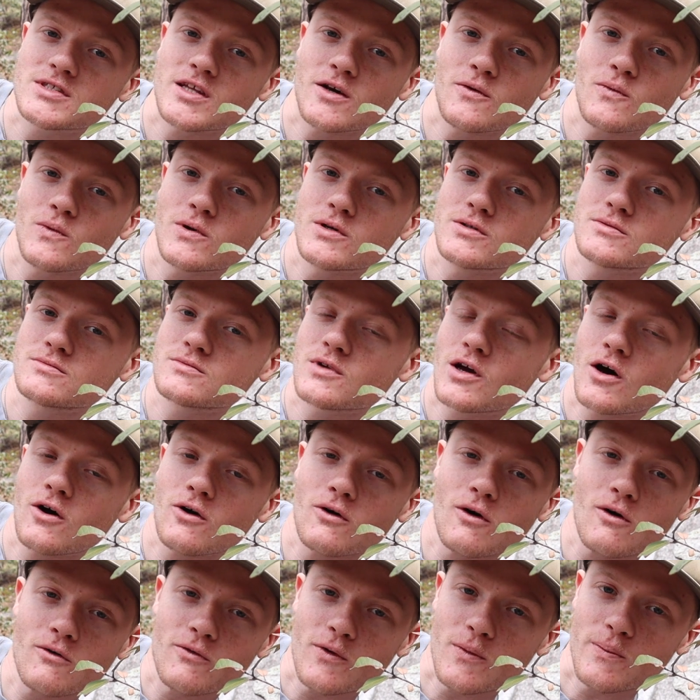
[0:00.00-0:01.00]
they wouldn't
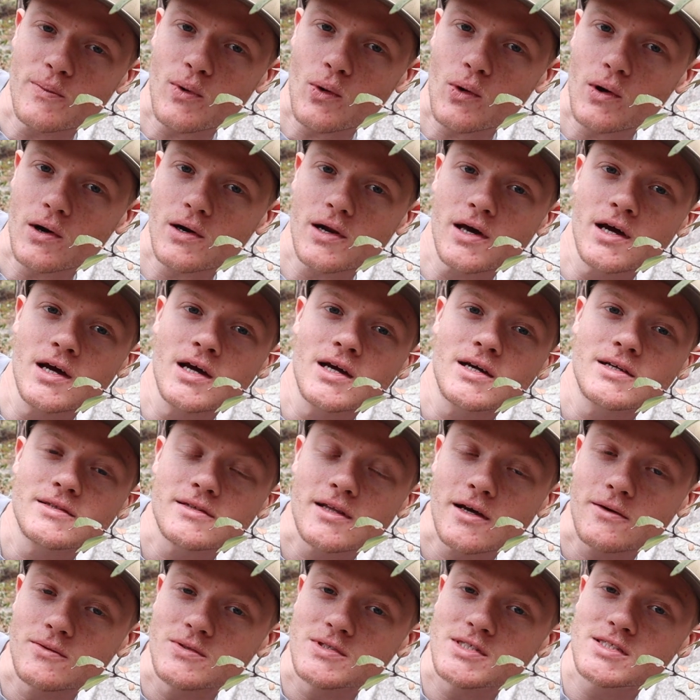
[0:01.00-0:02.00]
go overboard,
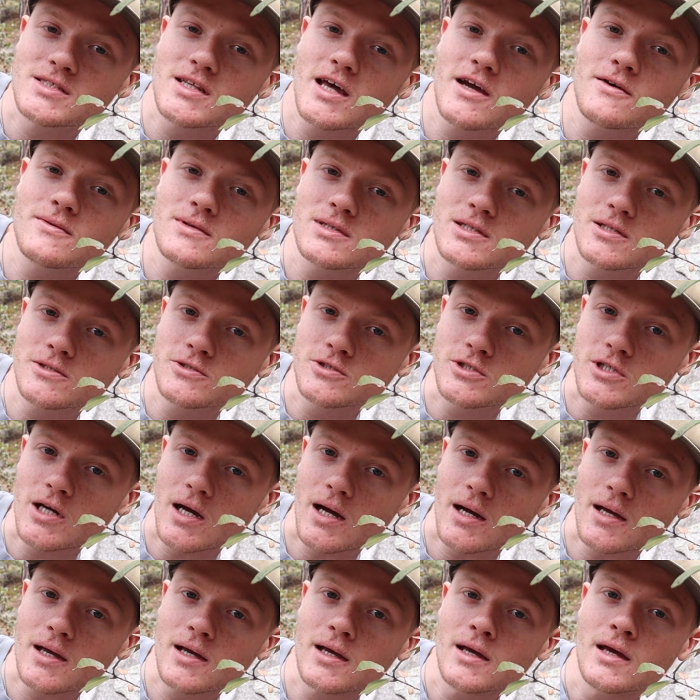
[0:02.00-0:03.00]
they would stay within
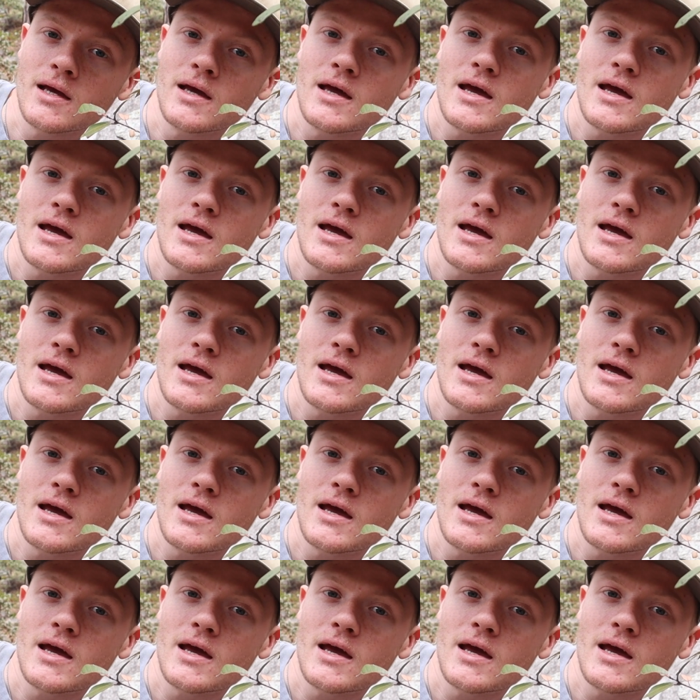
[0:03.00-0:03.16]
check,